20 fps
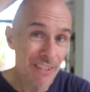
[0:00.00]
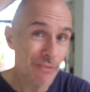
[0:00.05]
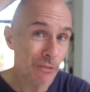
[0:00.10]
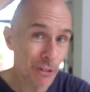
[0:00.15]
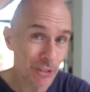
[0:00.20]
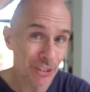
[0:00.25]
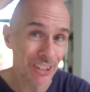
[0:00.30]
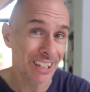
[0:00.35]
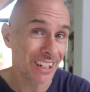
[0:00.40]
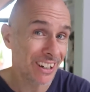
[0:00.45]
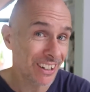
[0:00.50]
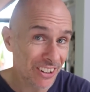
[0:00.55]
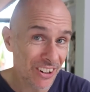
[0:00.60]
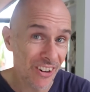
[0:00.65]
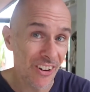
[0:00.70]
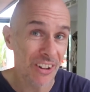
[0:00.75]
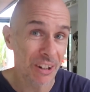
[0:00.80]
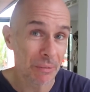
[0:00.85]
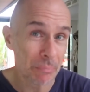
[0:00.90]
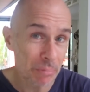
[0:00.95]
Fortunately I
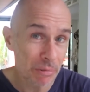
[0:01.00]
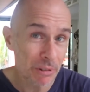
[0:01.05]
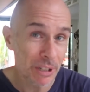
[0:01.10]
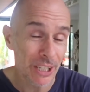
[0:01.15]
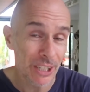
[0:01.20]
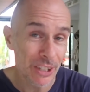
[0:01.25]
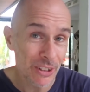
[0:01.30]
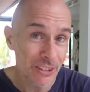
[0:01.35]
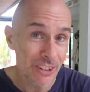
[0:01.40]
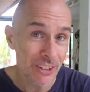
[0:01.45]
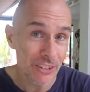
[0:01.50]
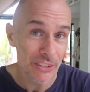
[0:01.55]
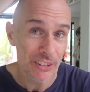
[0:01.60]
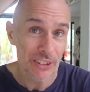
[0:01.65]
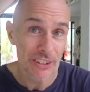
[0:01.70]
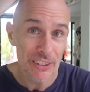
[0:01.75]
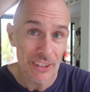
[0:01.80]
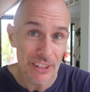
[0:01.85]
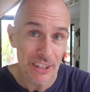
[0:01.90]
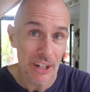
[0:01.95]
can't, I'm pretty useless
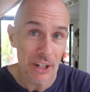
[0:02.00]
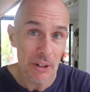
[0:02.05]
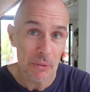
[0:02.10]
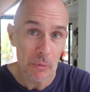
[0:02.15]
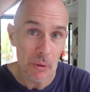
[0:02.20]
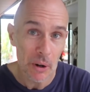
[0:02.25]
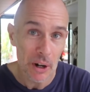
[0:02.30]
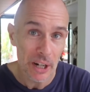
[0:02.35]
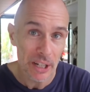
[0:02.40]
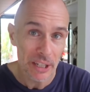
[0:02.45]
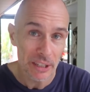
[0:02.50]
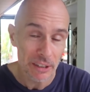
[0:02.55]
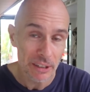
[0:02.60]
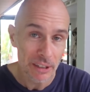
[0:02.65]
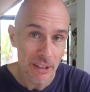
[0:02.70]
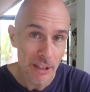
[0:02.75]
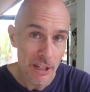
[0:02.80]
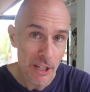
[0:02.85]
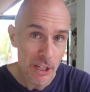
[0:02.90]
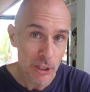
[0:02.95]
at DIY and
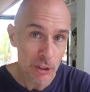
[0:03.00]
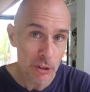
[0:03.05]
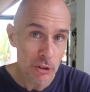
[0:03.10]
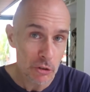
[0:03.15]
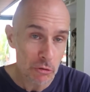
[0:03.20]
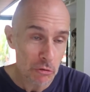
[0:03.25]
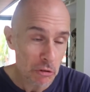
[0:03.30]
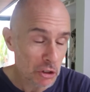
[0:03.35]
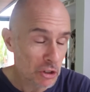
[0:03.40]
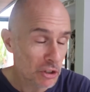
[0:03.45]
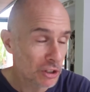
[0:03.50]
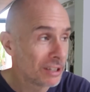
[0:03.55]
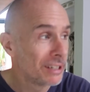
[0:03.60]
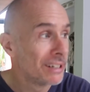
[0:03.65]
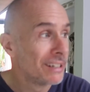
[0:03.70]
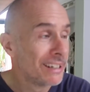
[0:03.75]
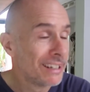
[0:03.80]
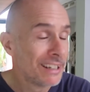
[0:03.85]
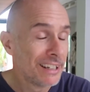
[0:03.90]
construction,